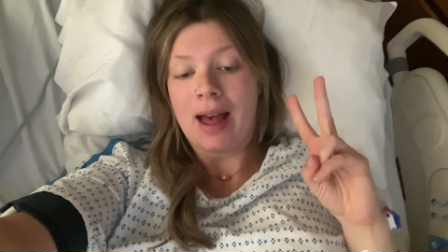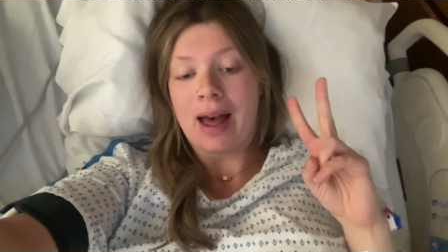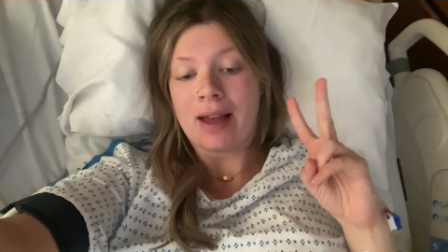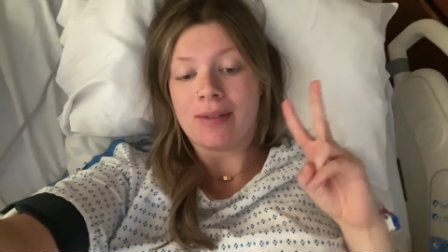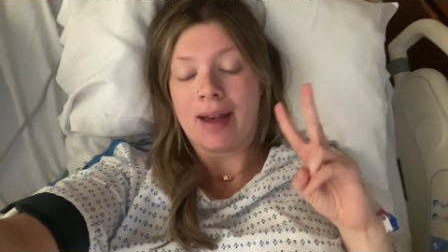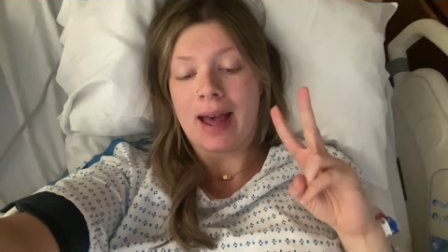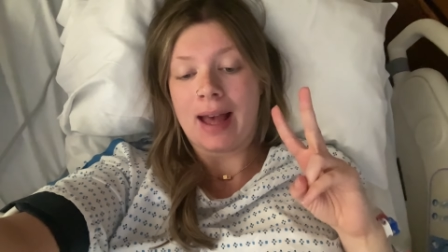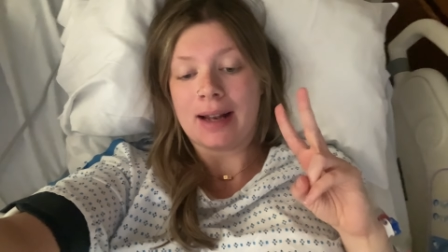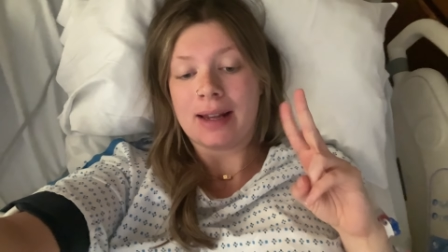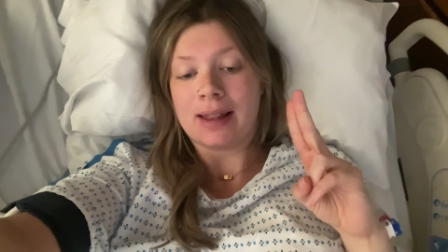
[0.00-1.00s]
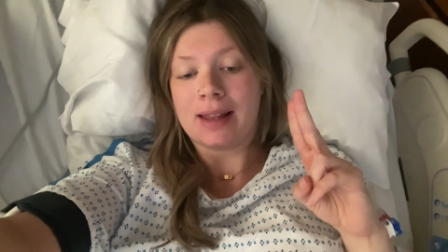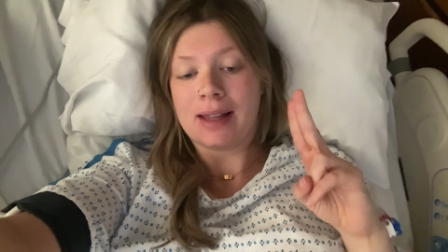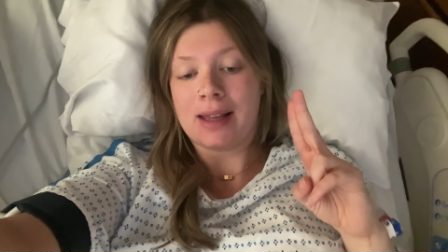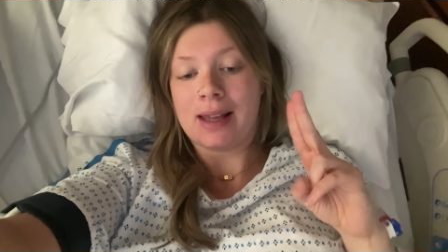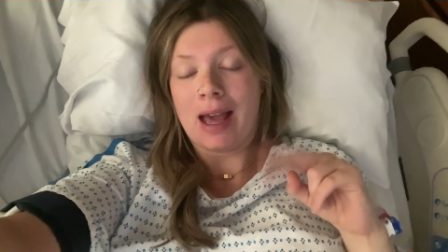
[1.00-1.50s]
I've had
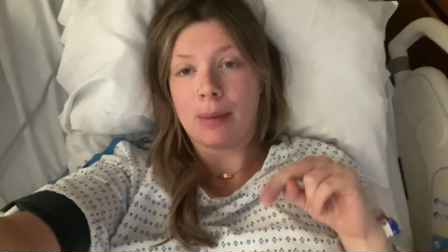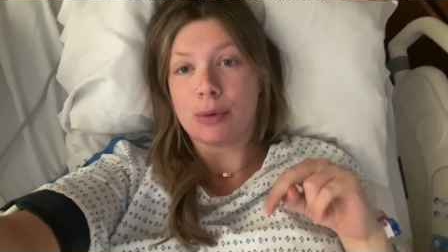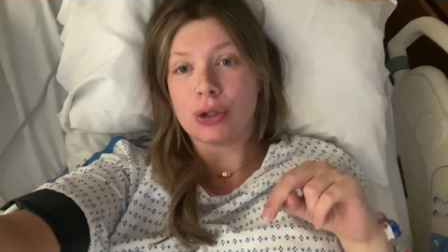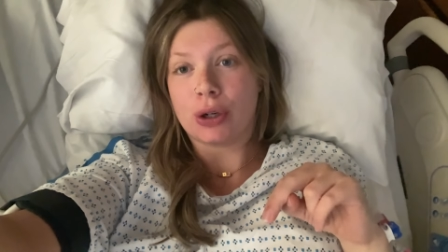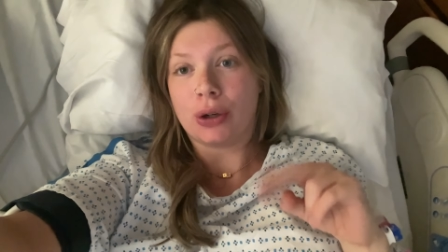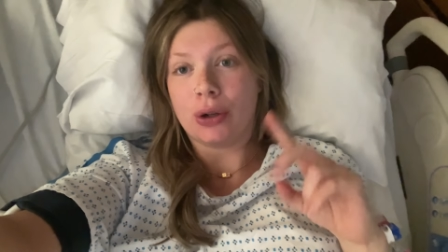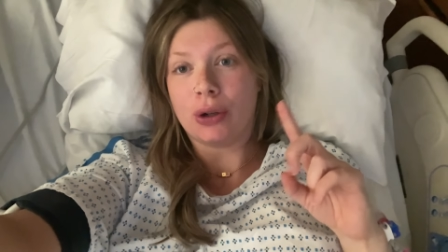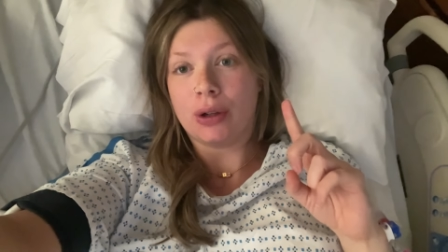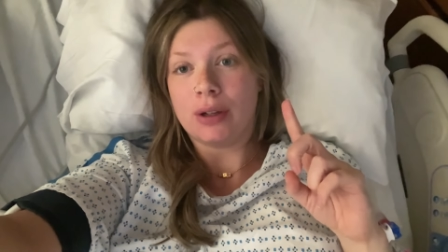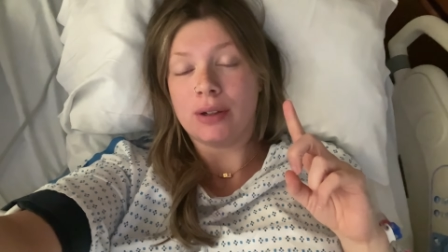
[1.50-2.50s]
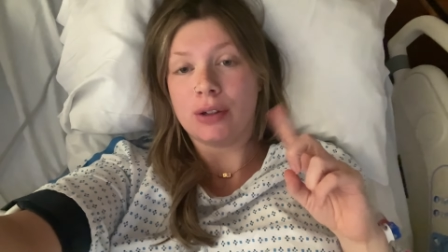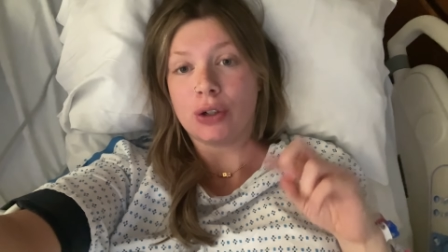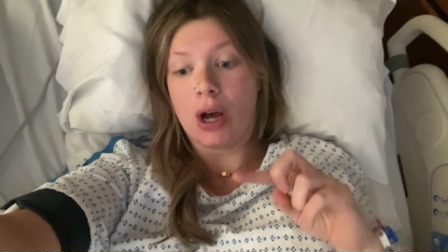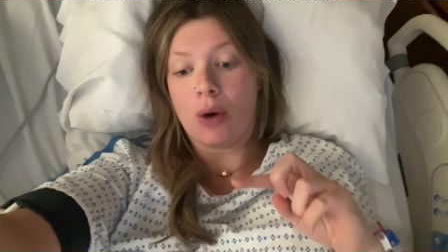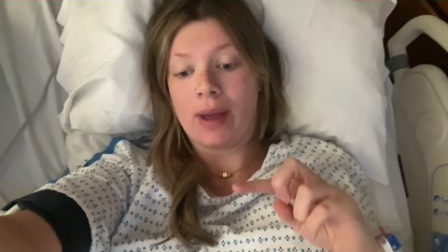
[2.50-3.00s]
the epidural
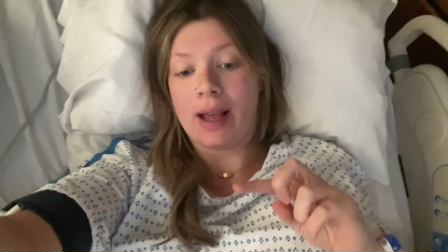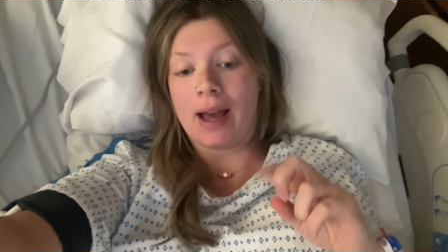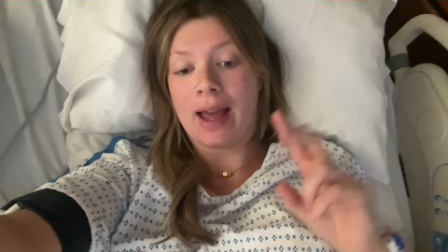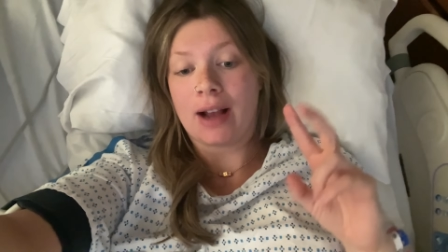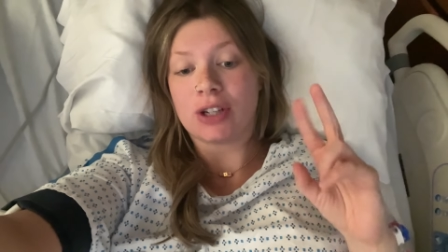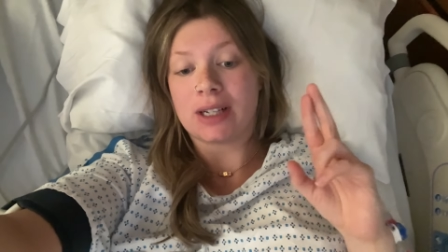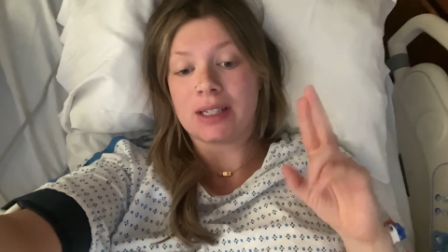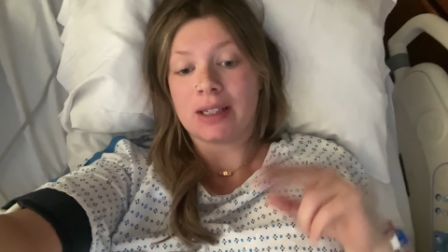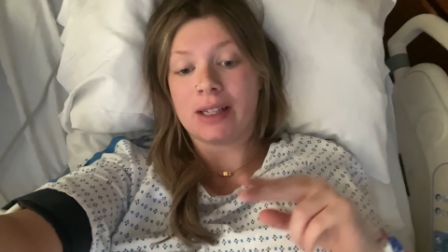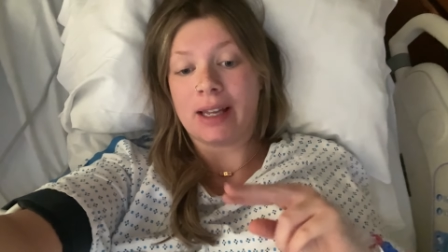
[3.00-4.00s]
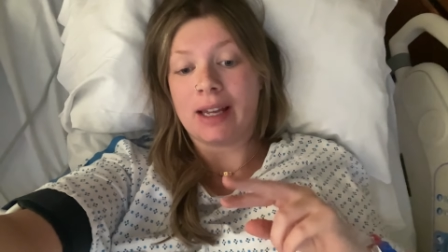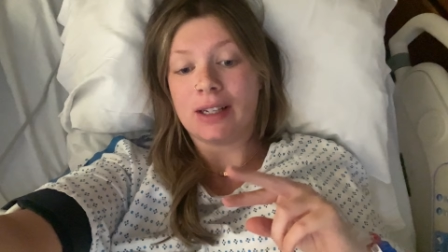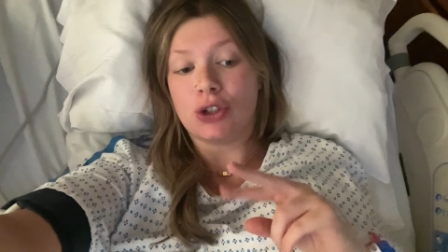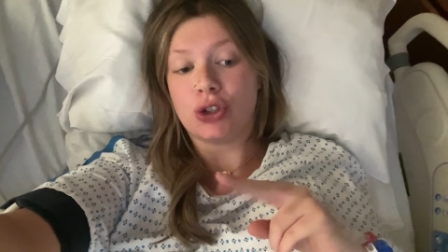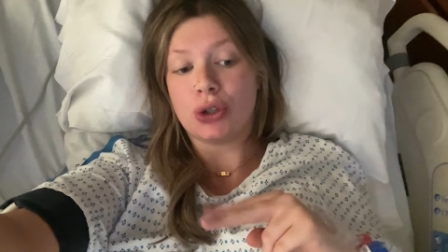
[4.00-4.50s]
going. I actually had to click
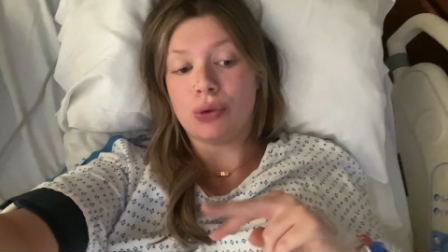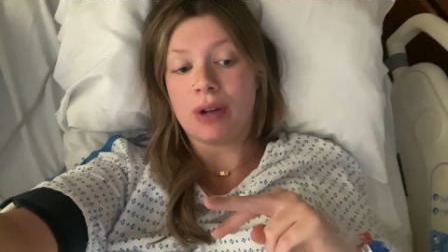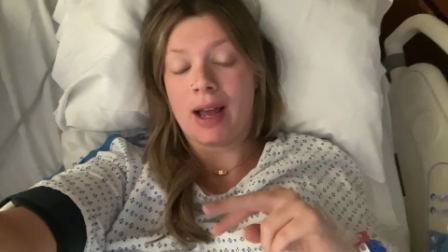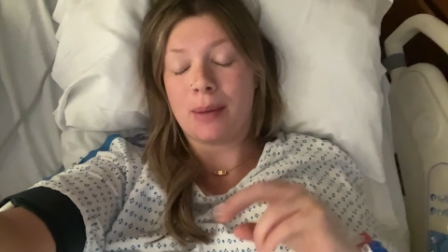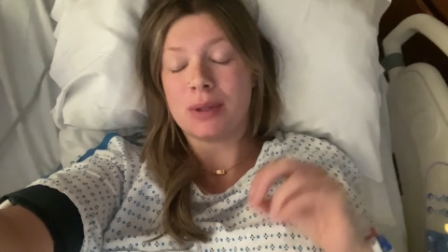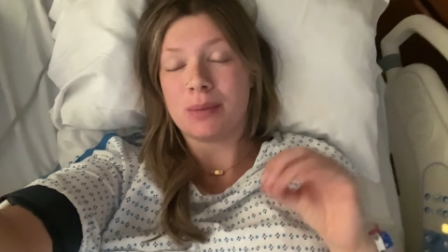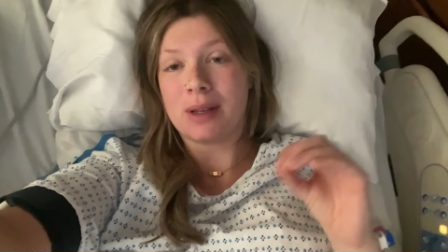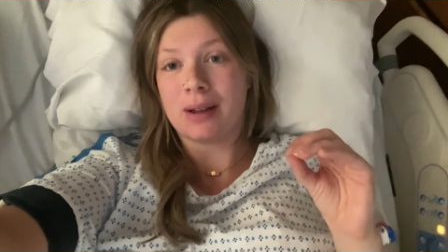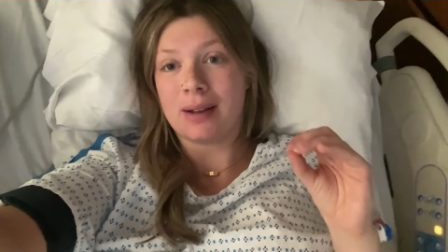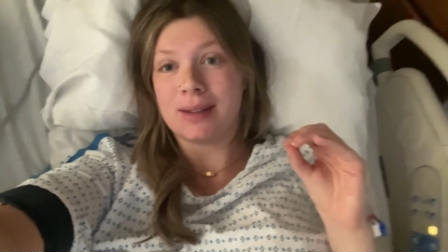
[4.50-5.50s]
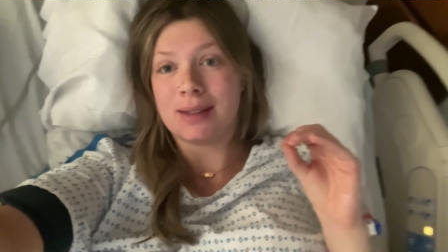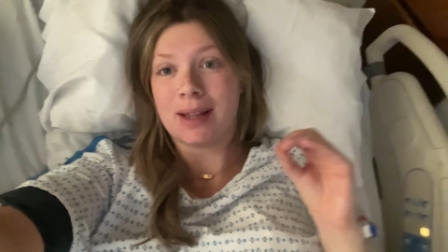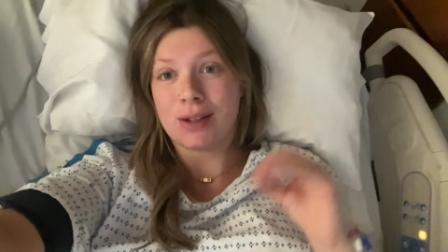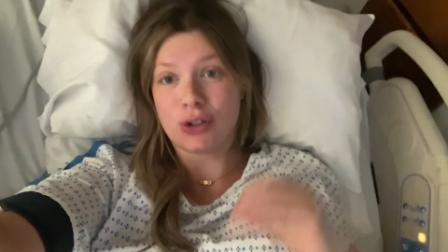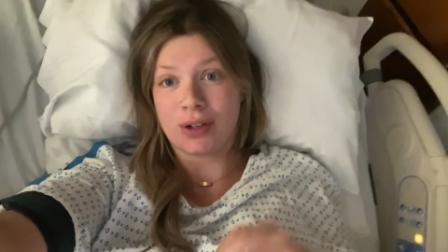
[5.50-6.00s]
it two times because
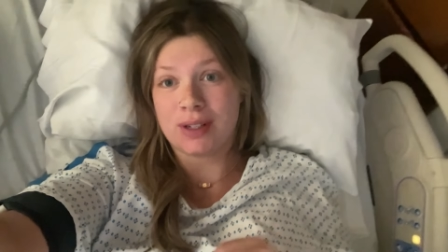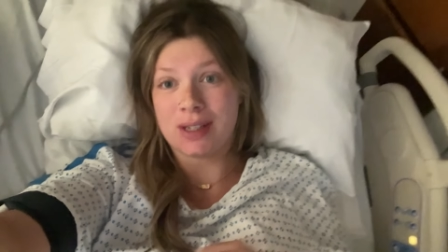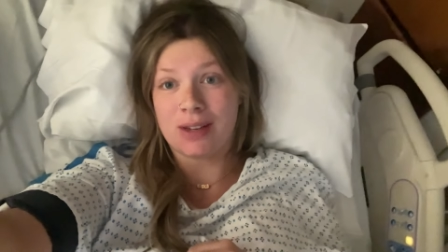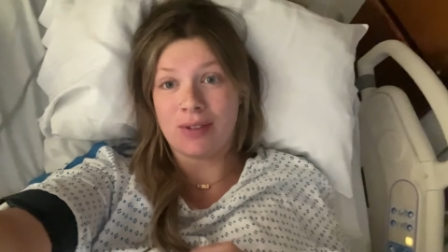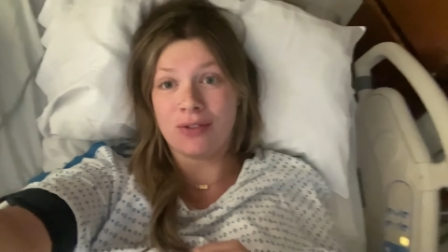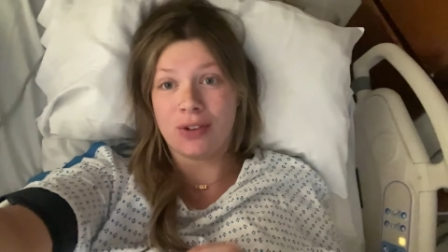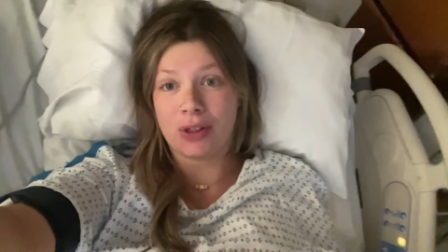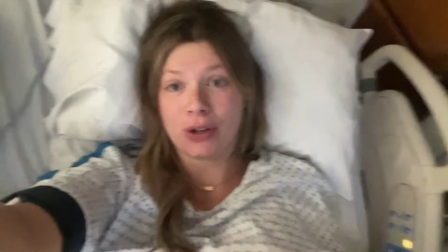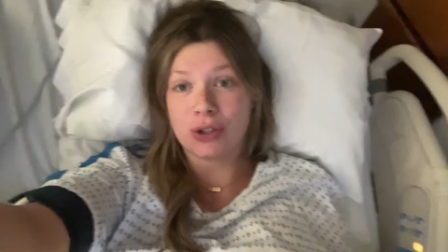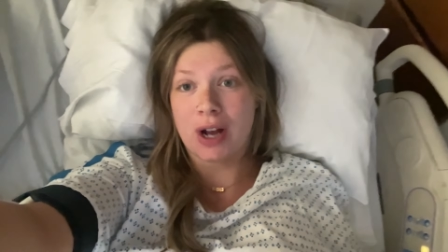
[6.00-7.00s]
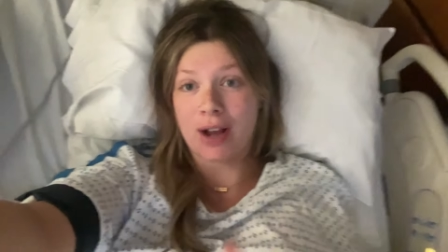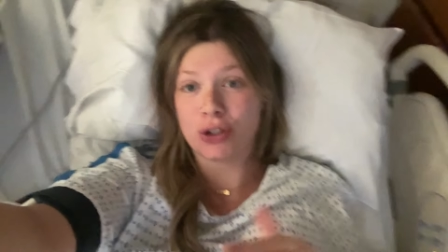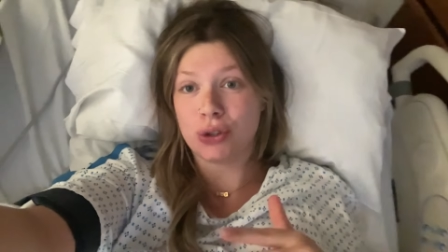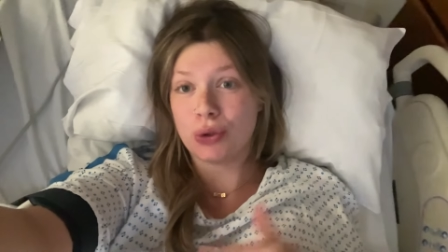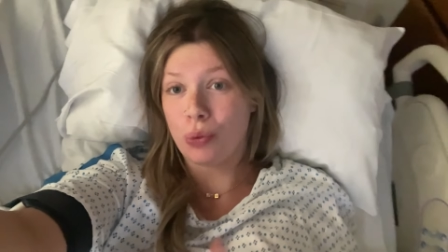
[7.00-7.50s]
I started to even feel the
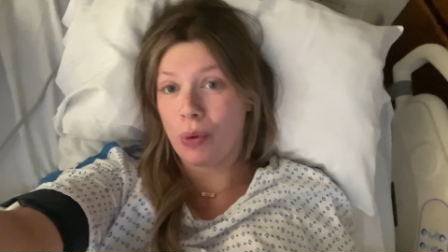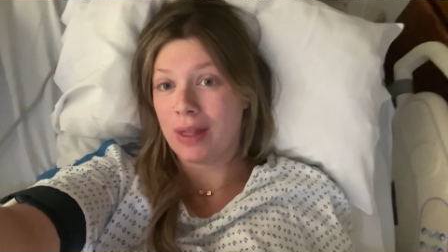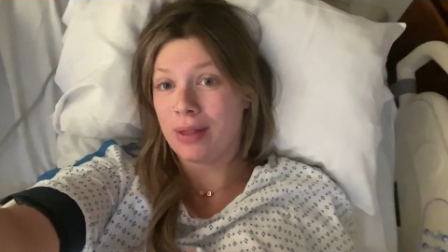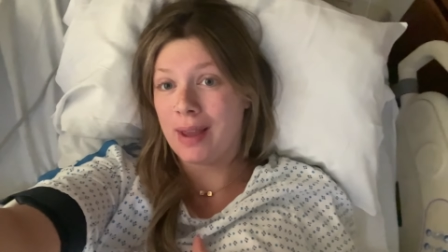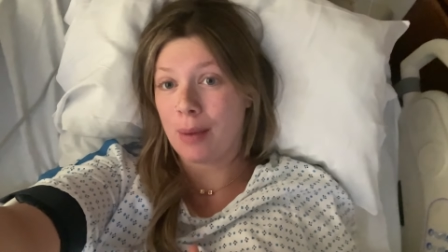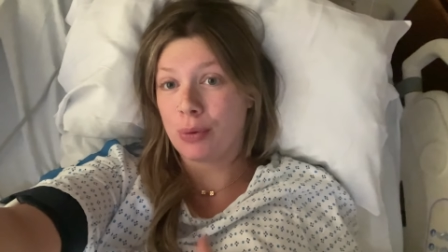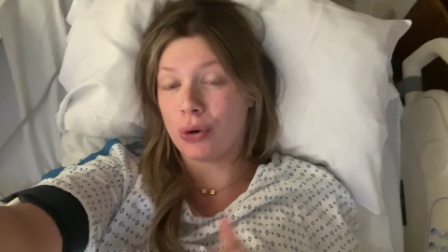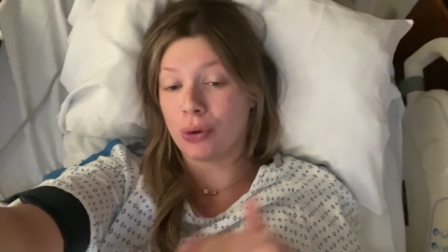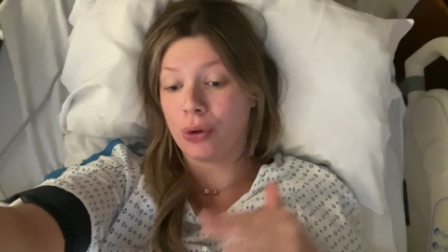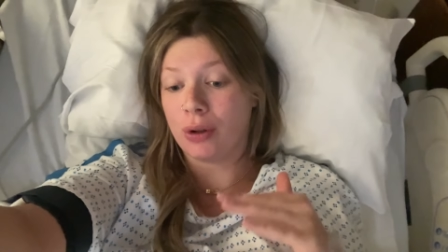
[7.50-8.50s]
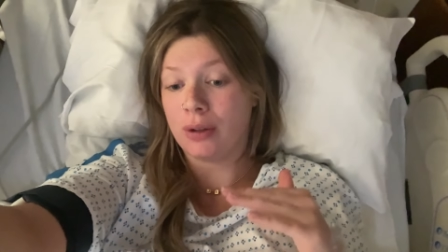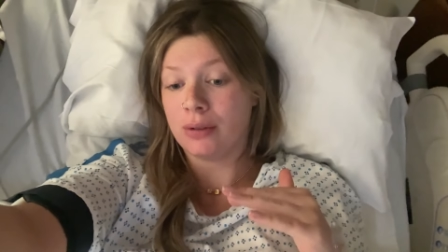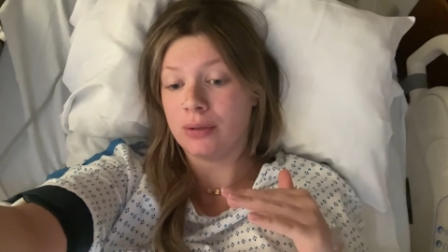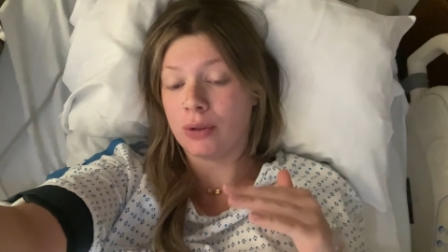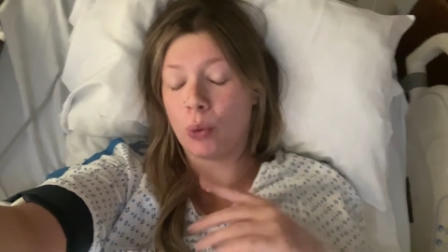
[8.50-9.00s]
contractions with the epidural
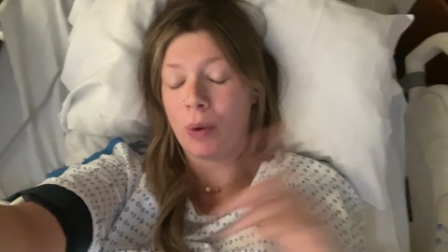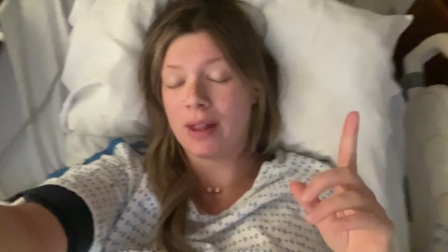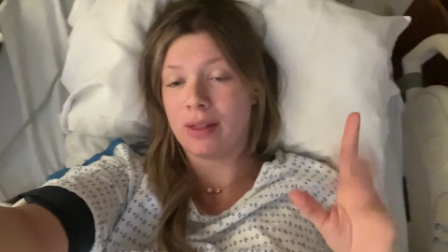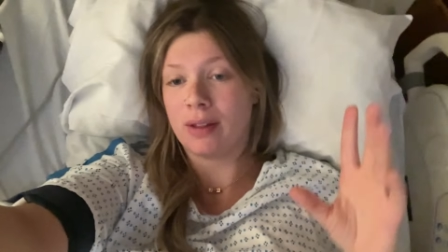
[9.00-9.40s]
or with,